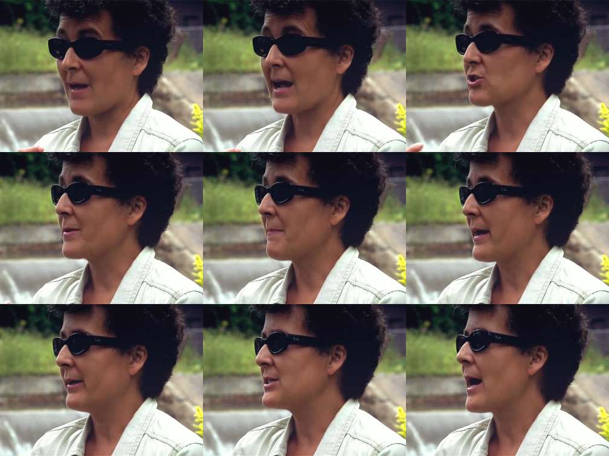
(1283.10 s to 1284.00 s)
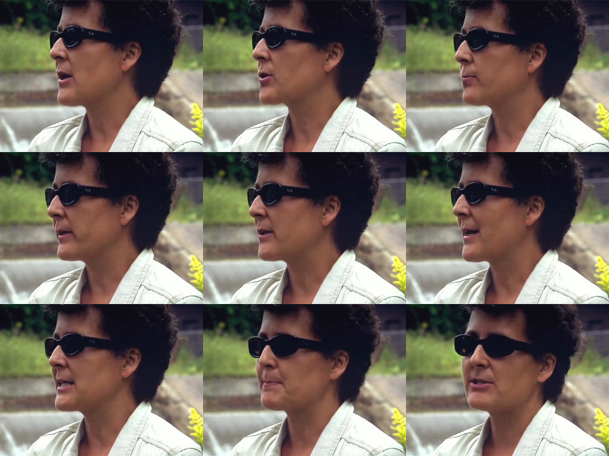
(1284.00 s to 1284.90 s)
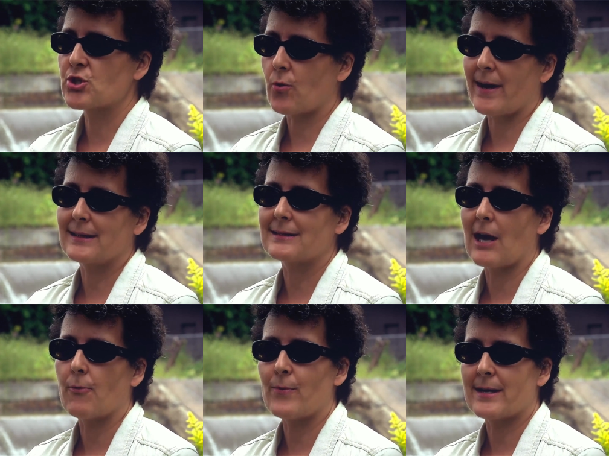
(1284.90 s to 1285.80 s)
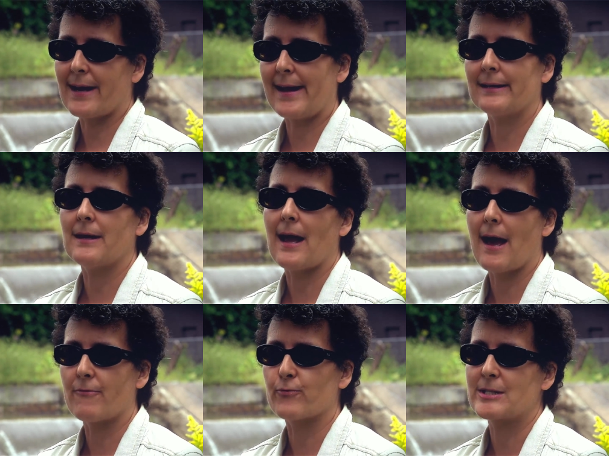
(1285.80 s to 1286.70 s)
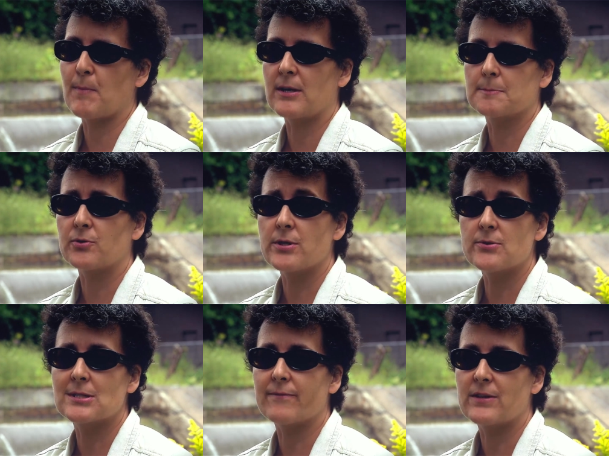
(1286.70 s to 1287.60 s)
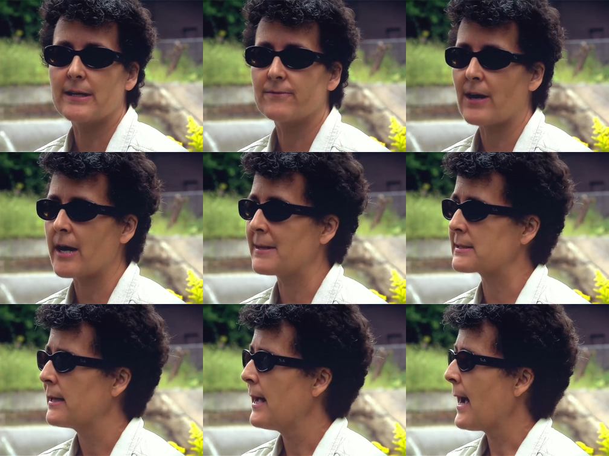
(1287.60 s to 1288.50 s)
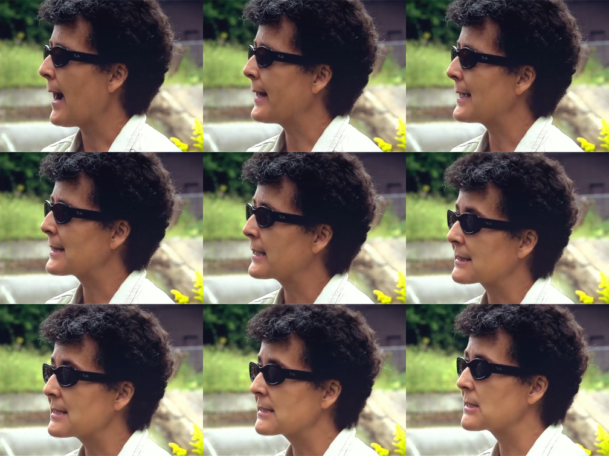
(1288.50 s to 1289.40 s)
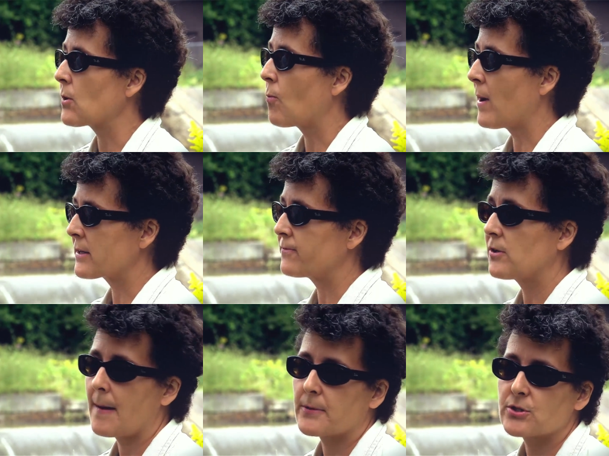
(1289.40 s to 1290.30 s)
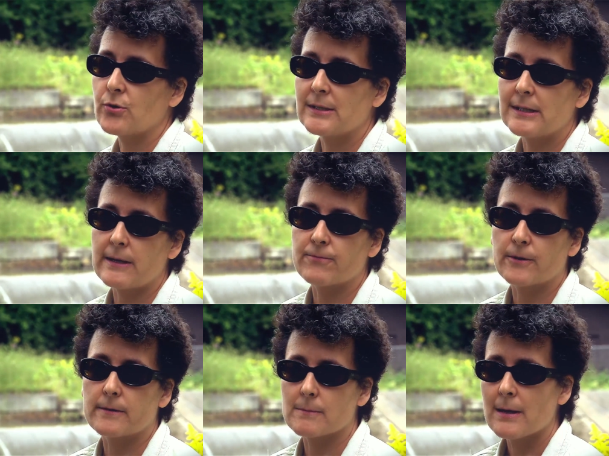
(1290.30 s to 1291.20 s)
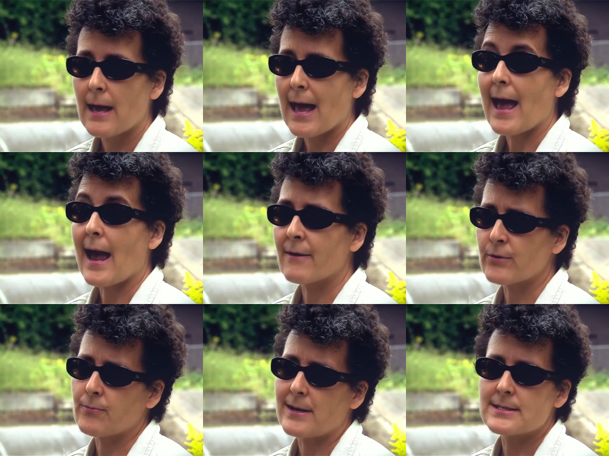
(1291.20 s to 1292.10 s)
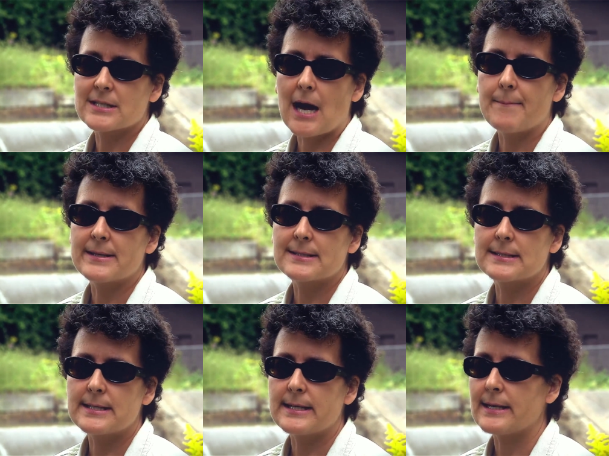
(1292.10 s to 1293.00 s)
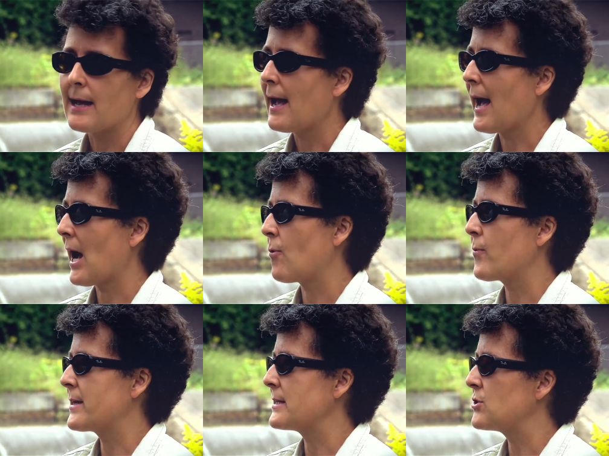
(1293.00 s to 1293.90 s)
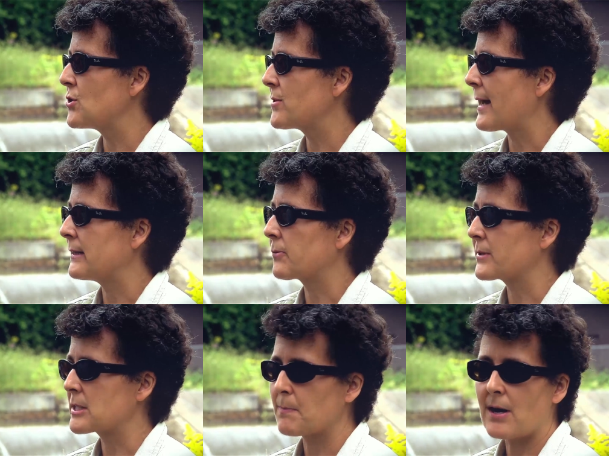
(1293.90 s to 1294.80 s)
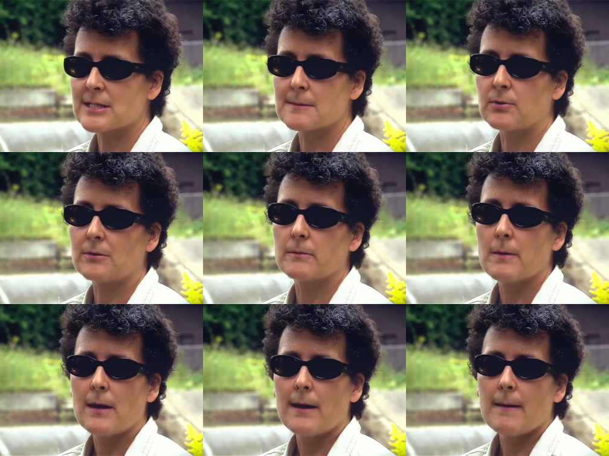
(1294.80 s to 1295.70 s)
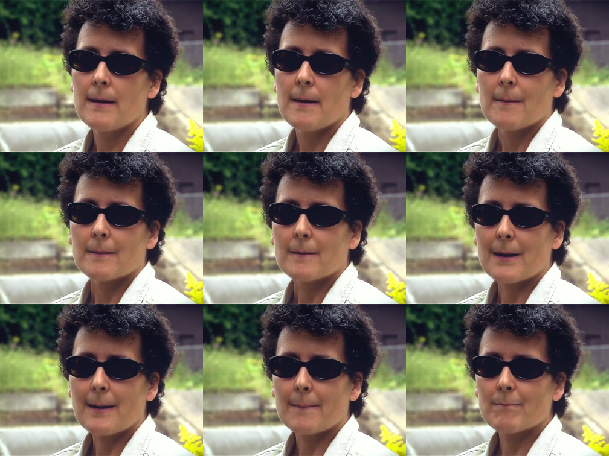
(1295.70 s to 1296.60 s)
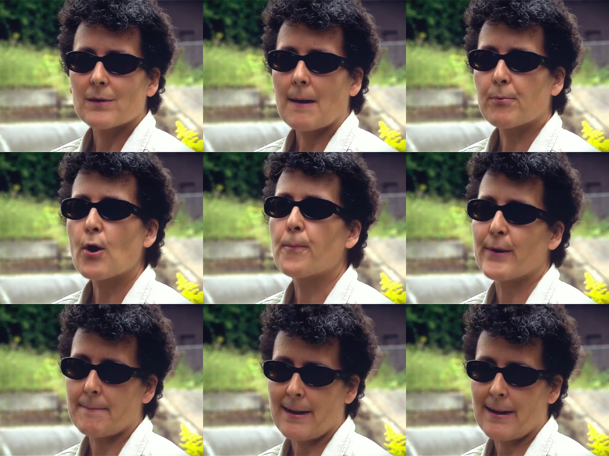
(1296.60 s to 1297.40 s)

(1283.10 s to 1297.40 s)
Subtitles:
actually, my entire career has been showing that we can have responsible use of the environment. And I think this is a wonderful opportunity for everyone to come and see how we can do that in a responsible, appropriate